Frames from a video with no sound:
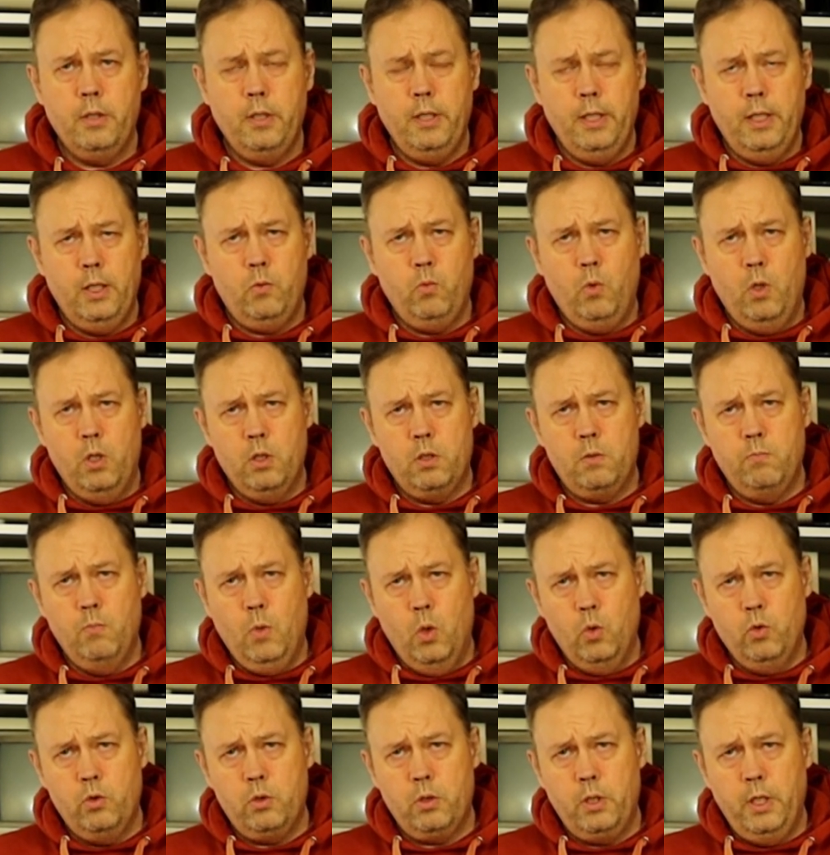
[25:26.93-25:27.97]
it was
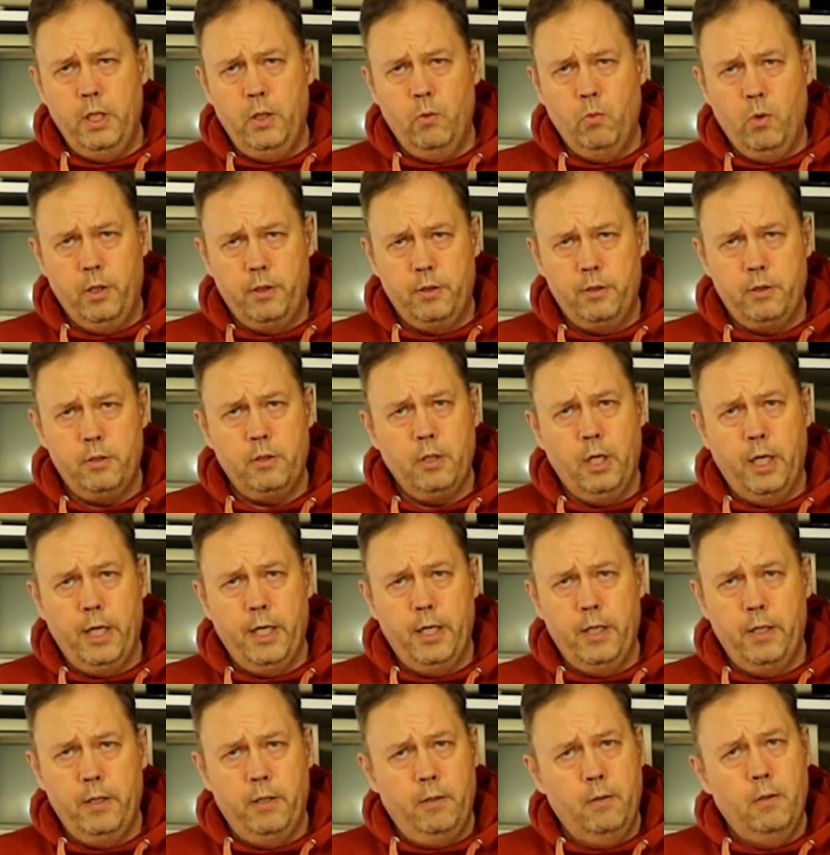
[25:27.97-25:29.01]
mostly what
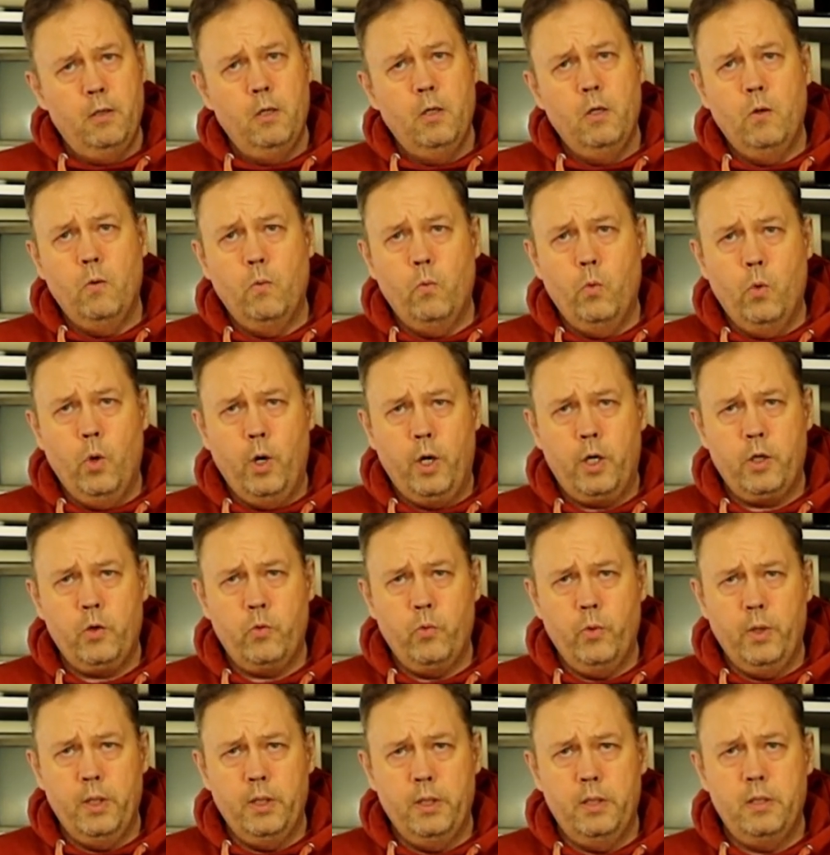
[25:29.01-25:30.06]
I worked
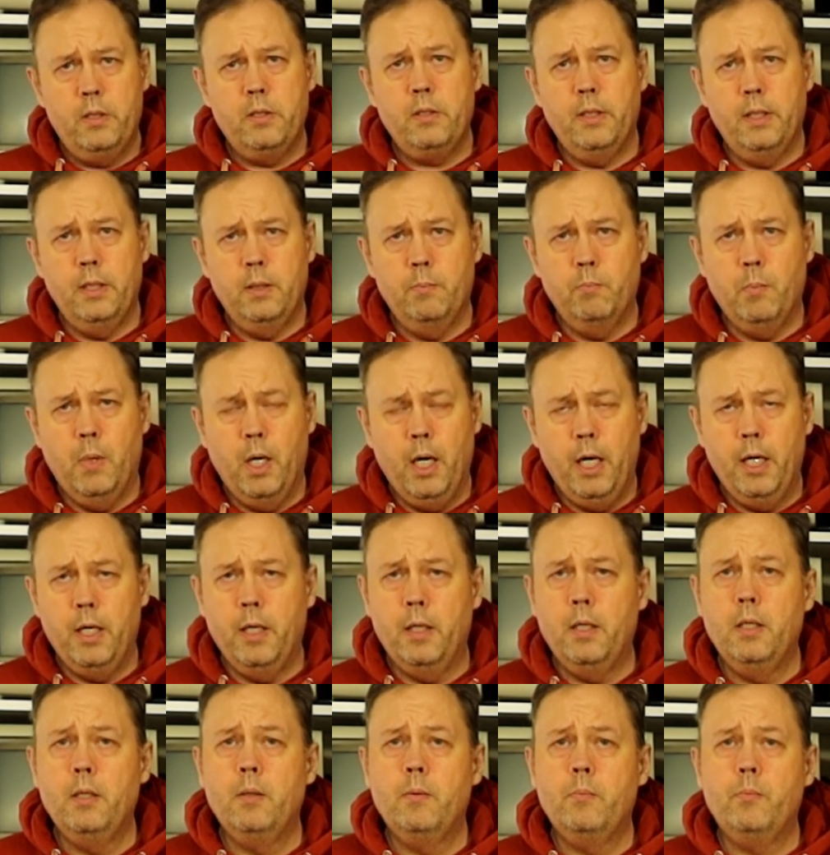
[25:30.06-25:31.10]
with in my
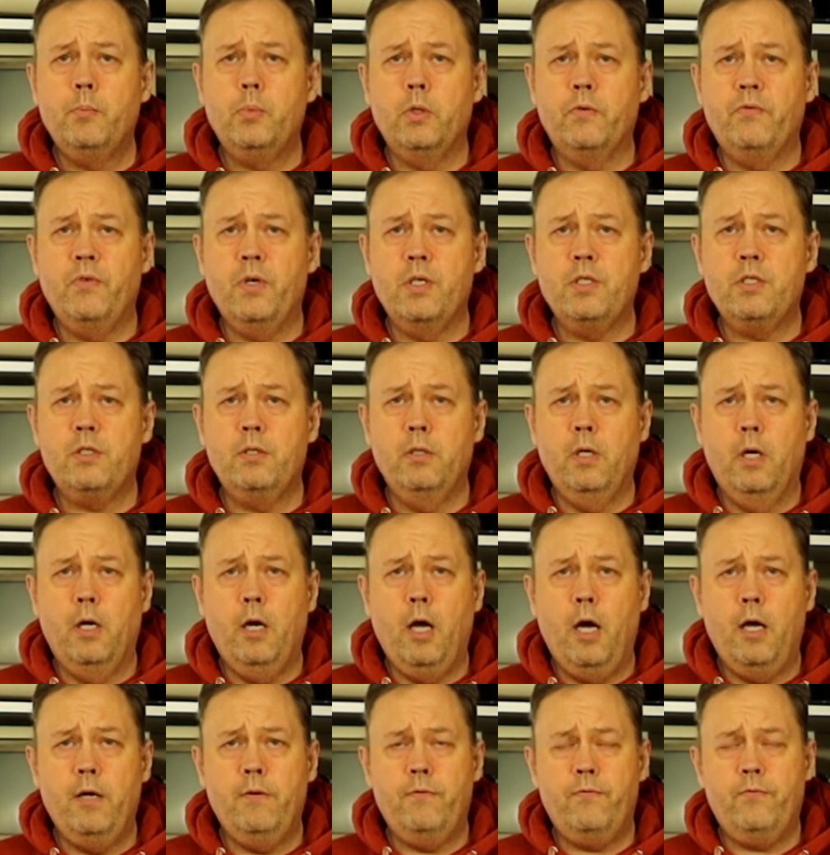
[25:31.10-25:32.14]
professional
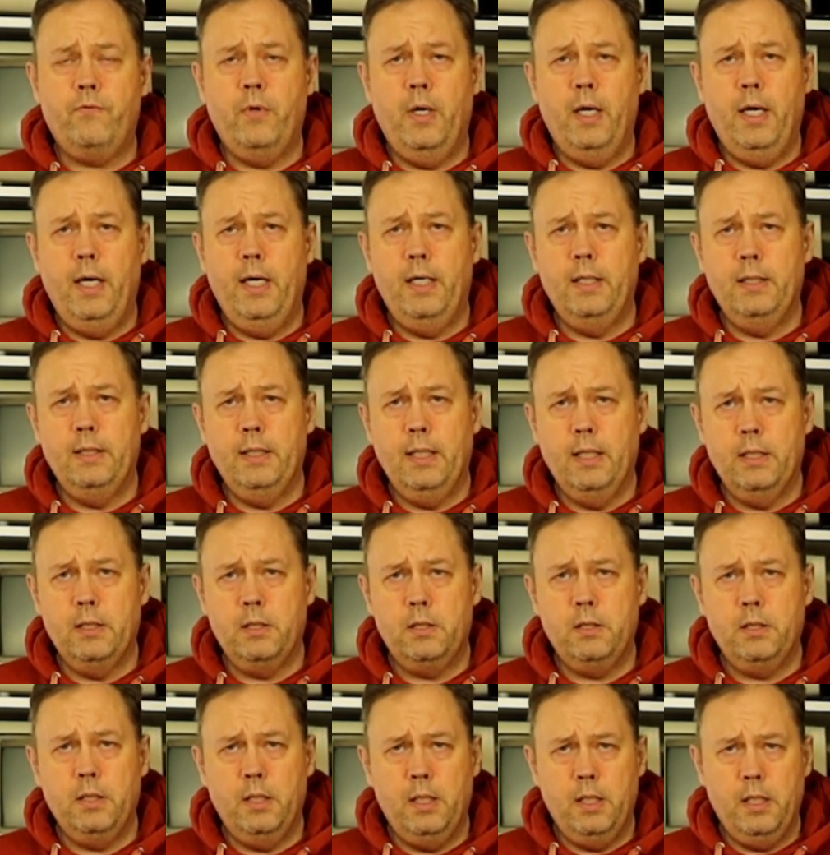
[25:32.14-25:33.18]
life and
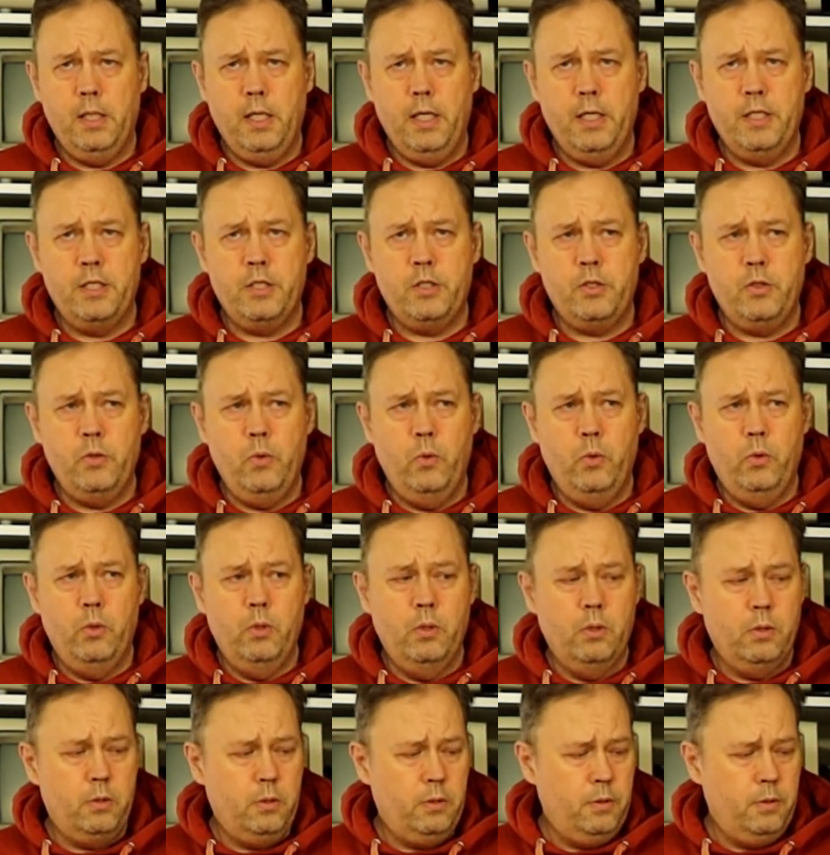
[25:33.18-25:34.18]
as a student.